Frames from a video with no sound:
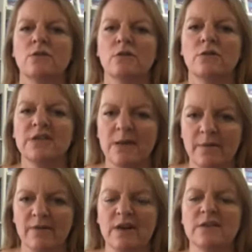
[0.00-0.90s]
some
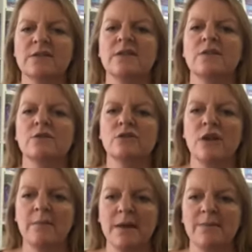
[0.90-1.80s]
of us,
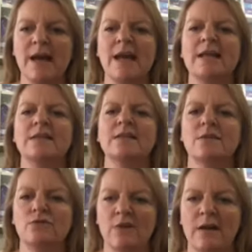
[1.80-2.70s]
tummy pains,
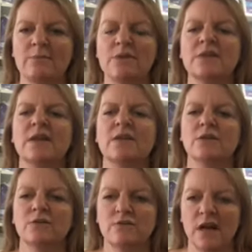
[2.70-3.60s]
cramps,
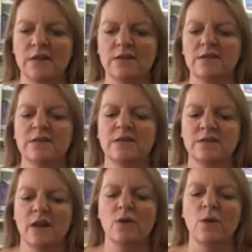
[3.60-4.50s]
the runs,
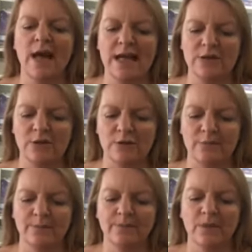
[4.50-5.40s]
so A2.
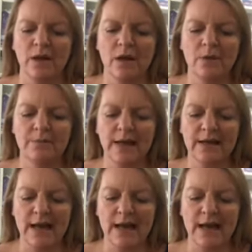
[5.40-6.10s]
Hope that